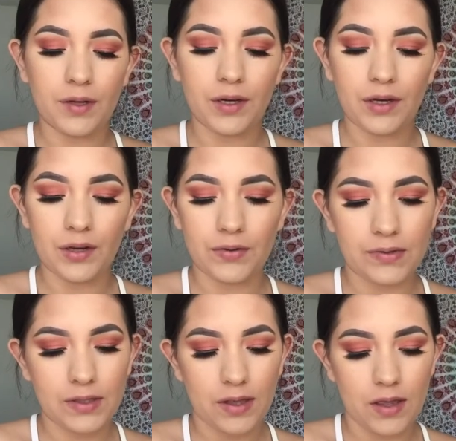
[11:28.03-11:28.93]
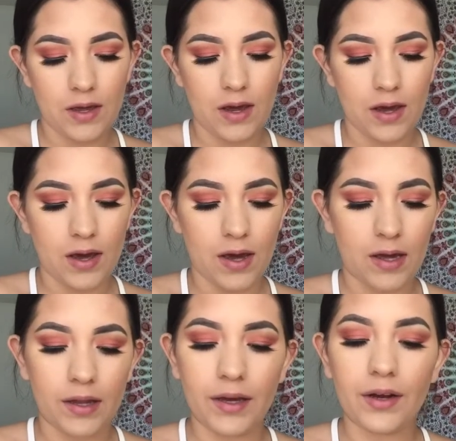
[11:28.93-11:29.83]
I'm going to use the
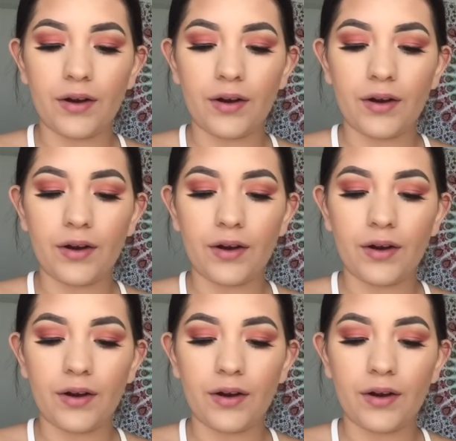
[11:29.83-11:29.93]
LA